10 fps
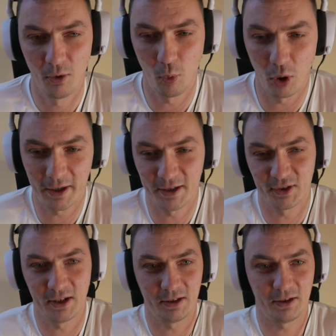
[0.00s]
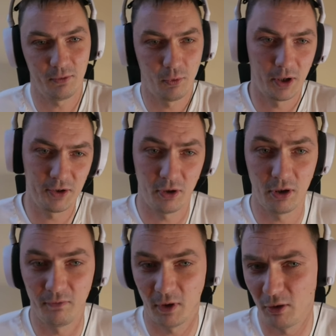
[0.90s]
yeah, what is it? What is
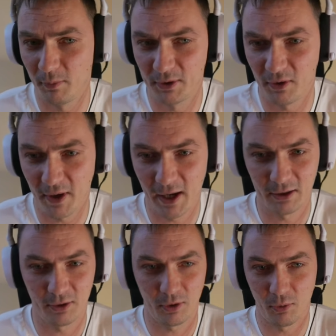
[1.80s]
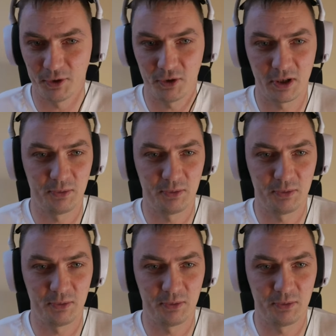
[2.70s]
your involvement in that? What is your